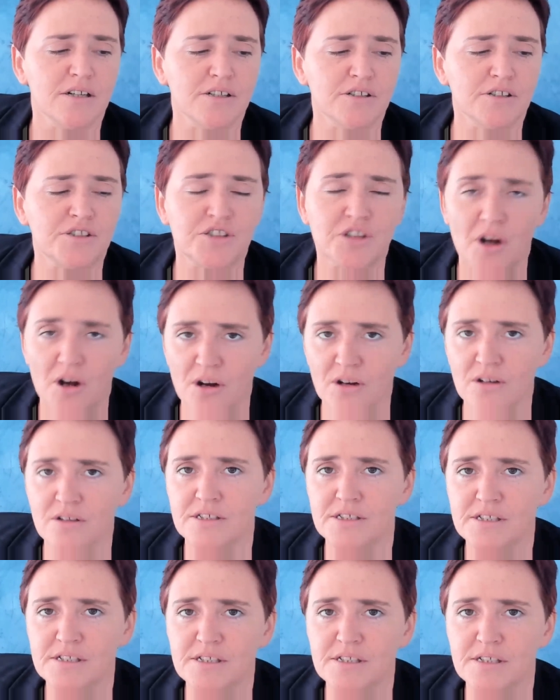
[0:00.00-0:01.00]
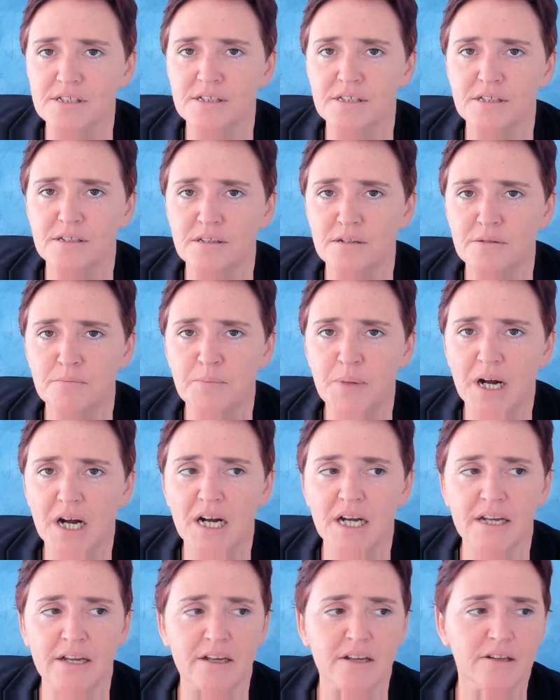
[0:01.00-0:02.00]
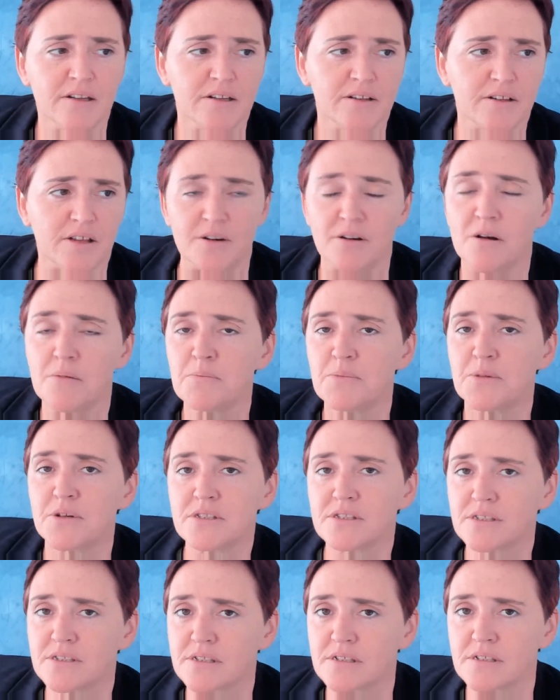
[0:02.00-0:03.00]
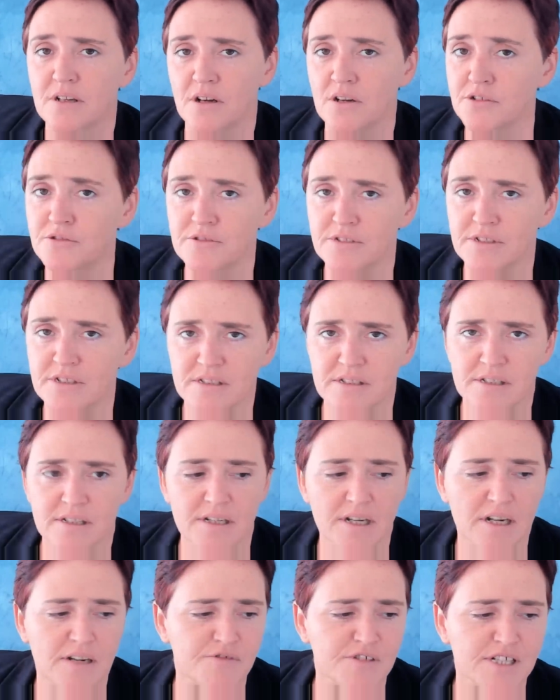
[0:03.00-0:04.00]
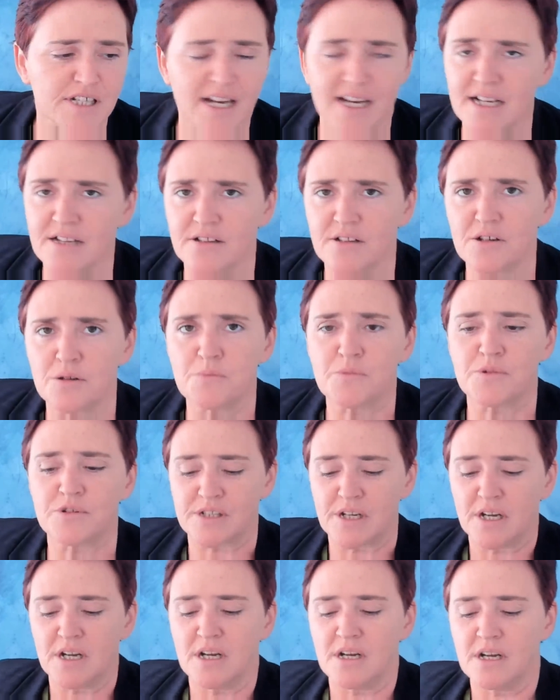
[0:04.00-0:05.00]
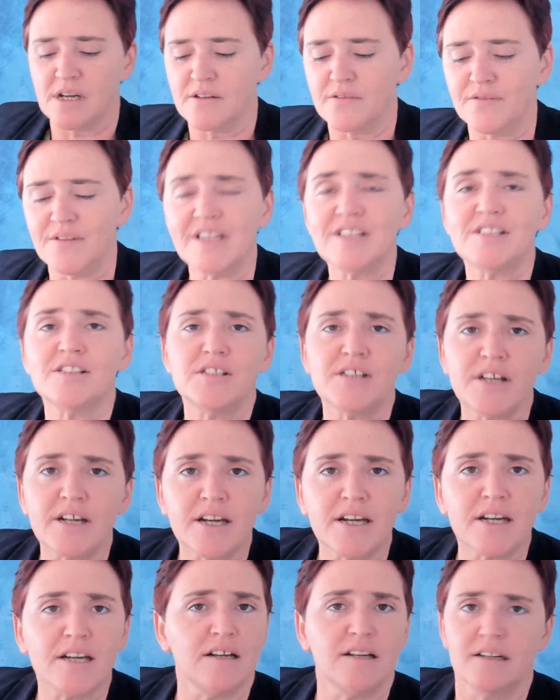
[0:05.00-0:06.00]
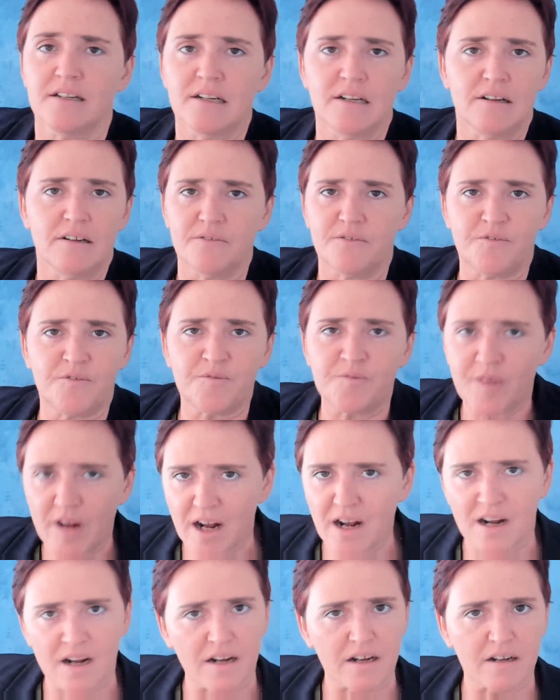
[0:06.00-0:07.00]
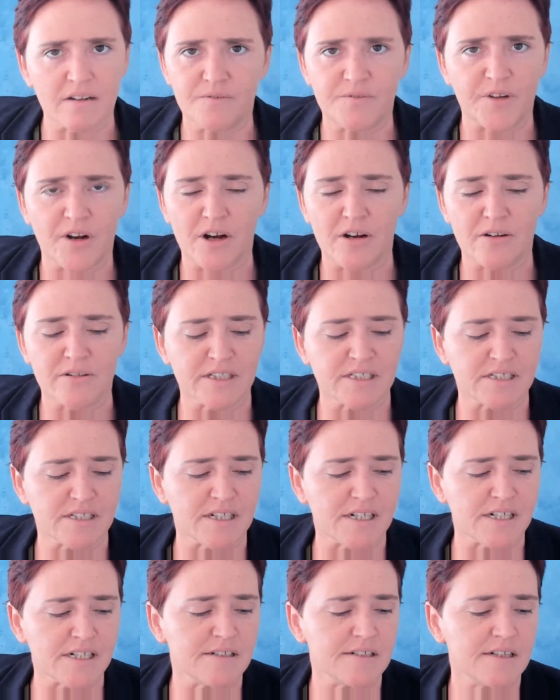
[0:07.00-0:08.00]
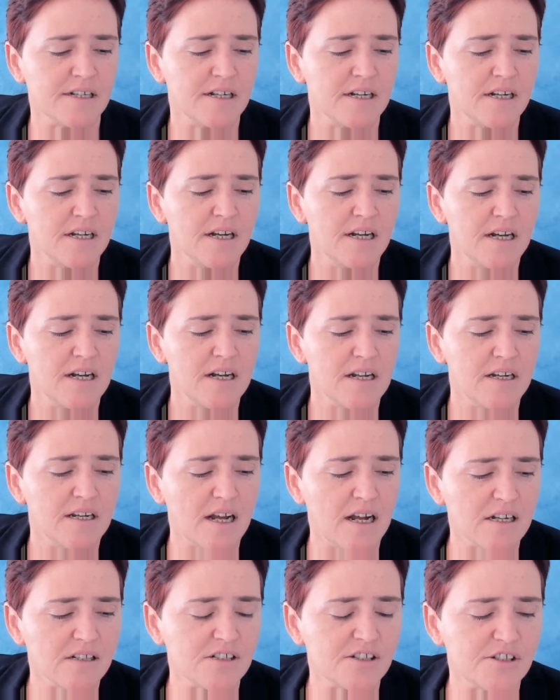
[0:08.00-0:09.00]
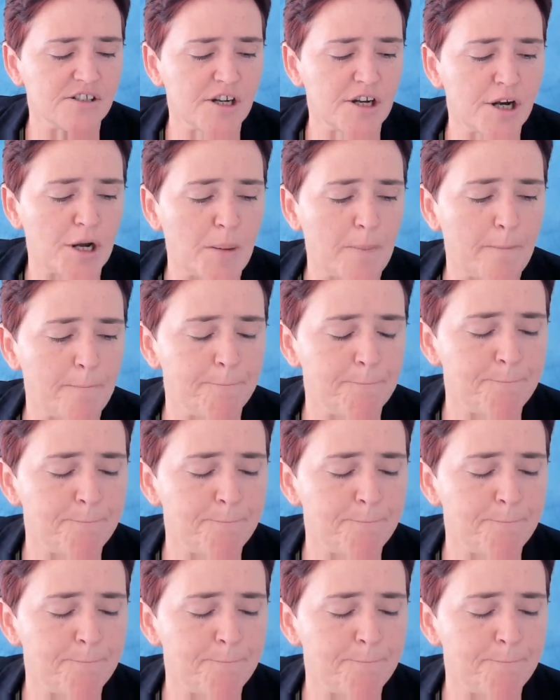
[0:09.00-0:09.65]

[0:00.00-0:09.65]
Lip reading: shocked by the numbers, hundreds every day, and the numbers this year far, far exceed last year.